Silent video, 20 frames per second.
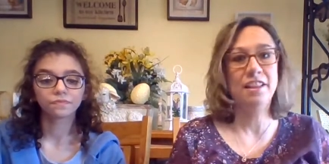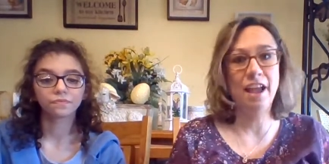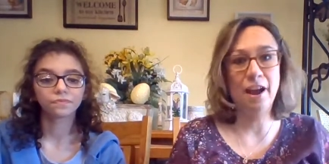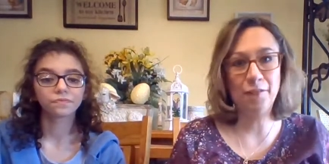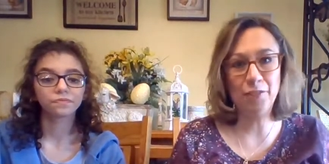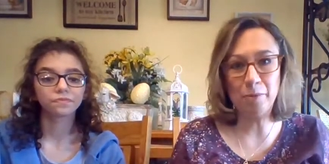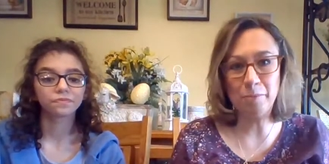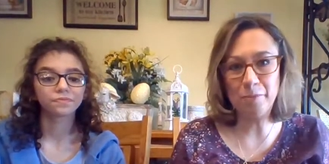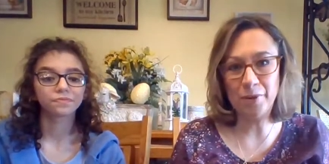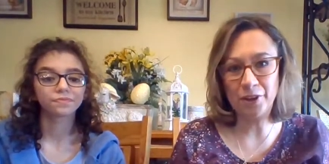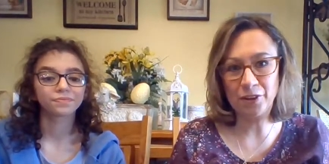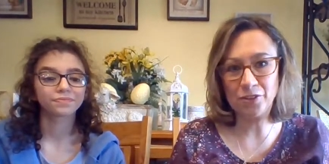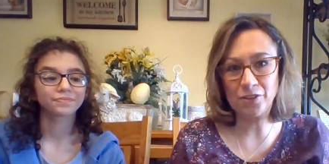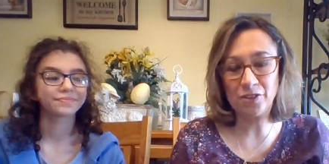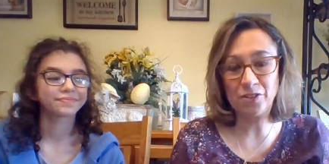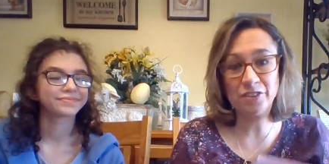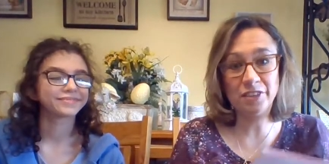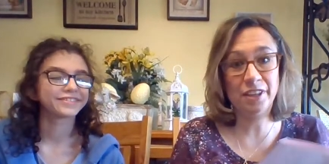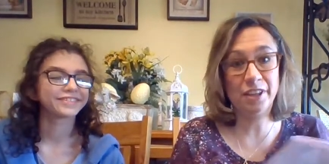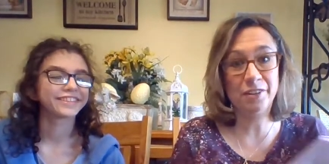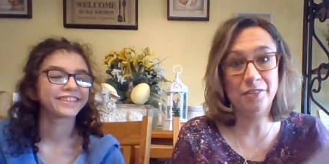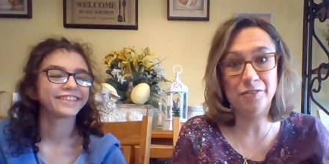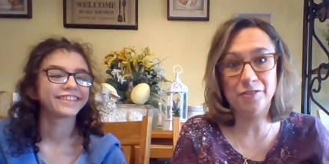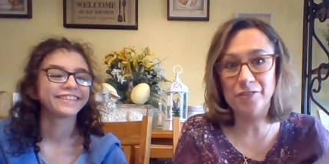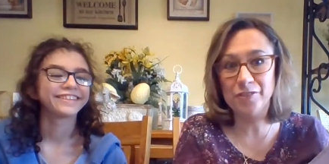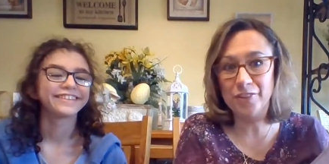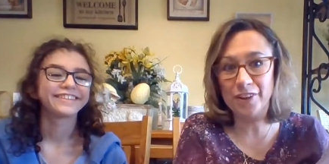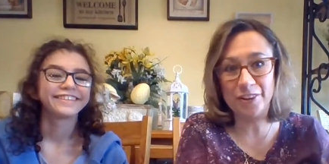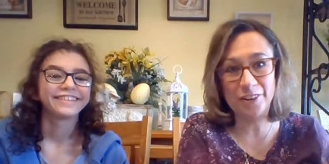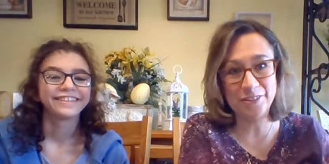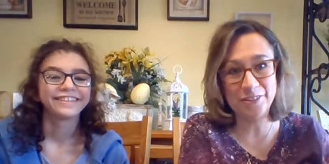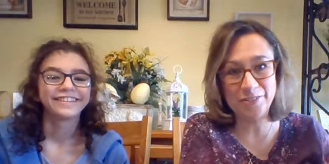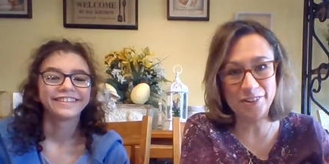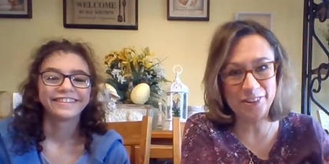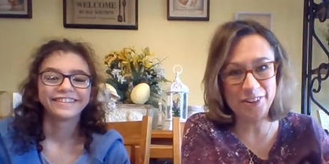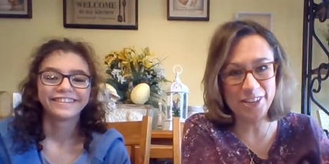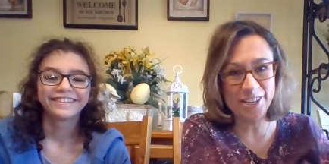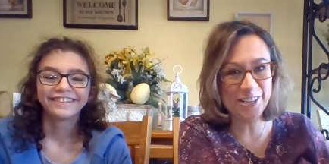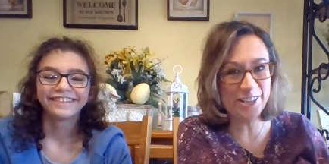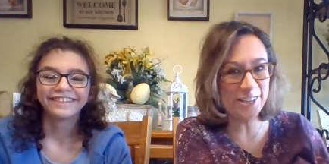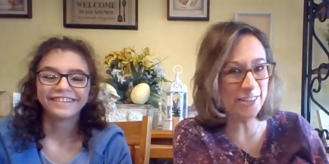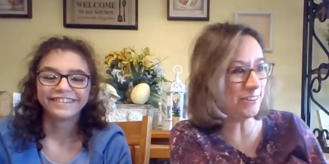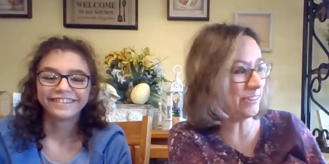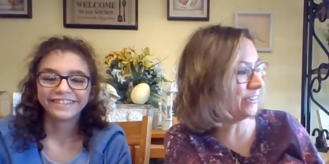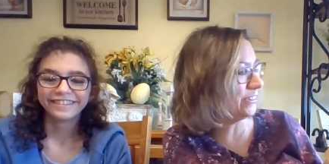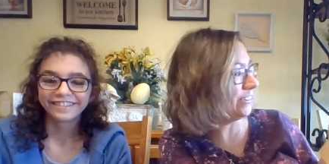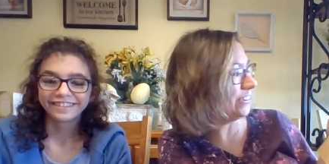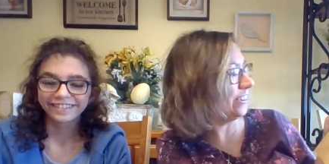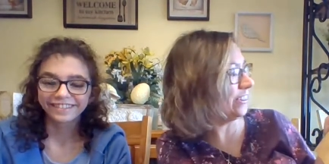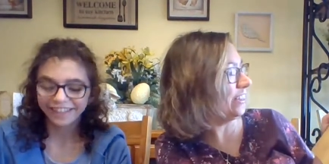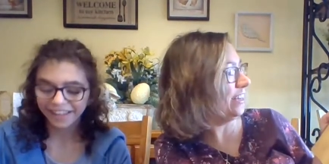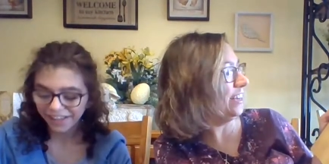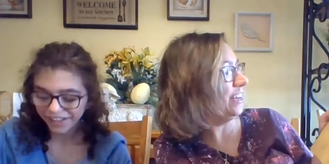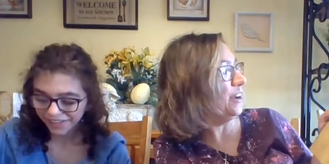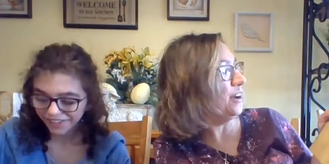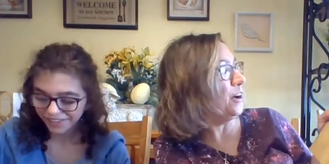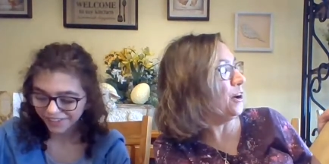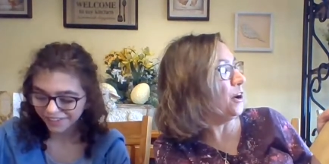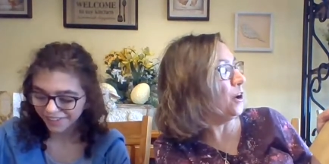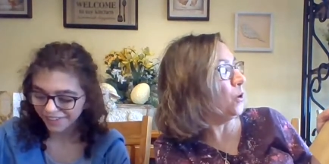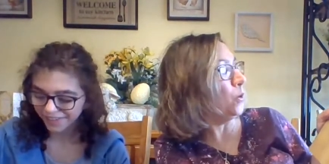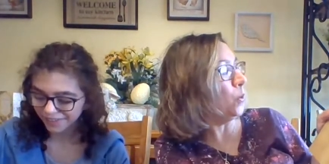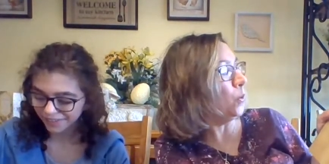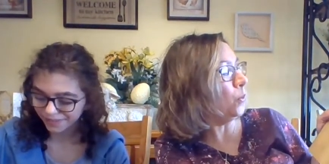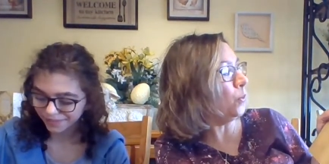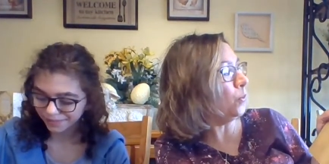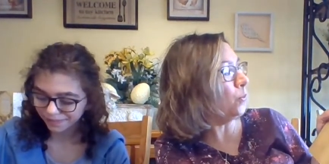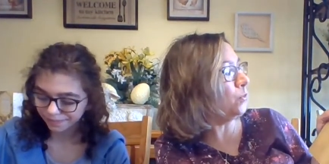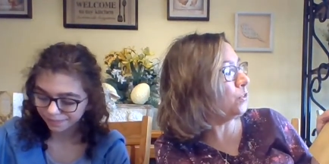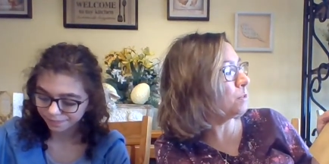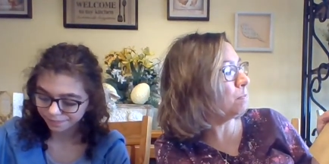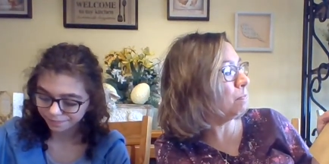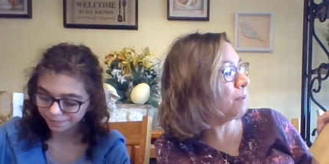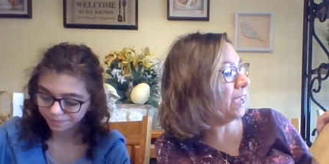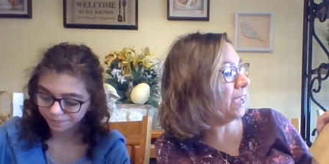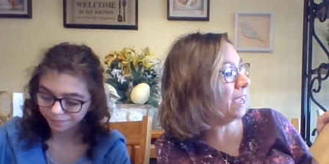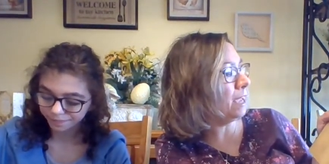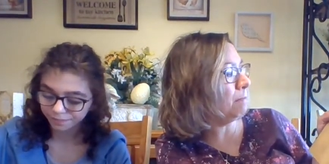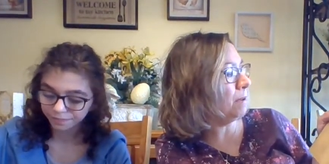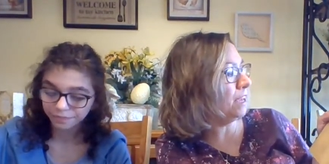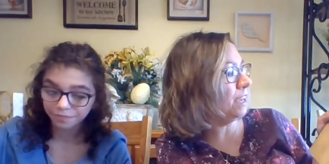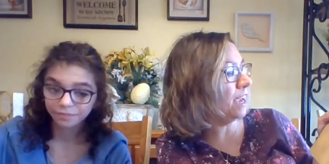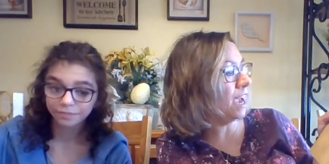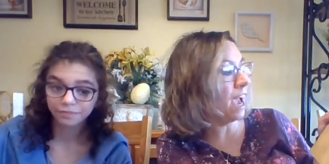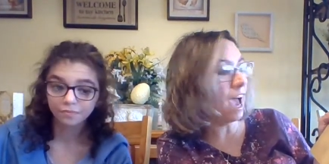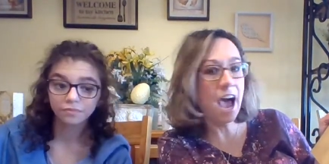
Speaker 1: Now the pictures get very, very cute. Whose baby